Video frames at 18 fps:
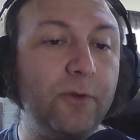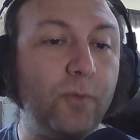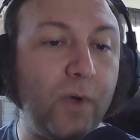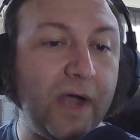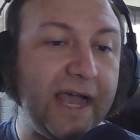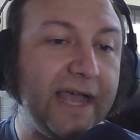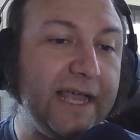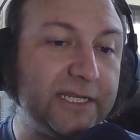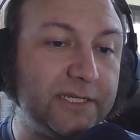
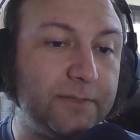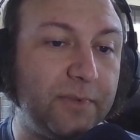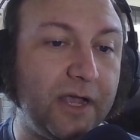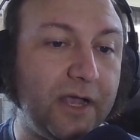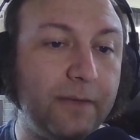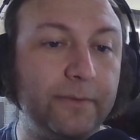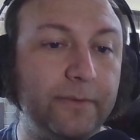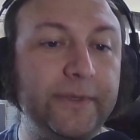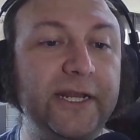why it's a
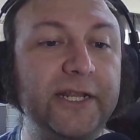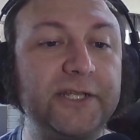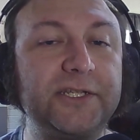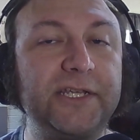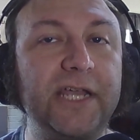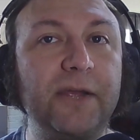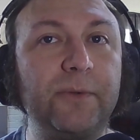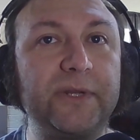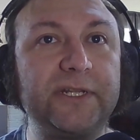problem. He doesn't
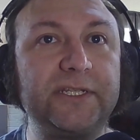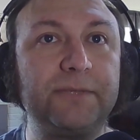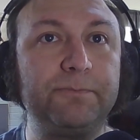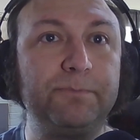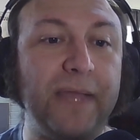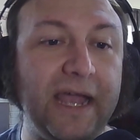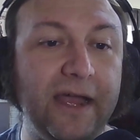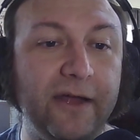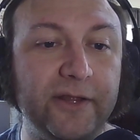care what it's
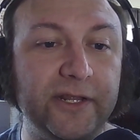about. It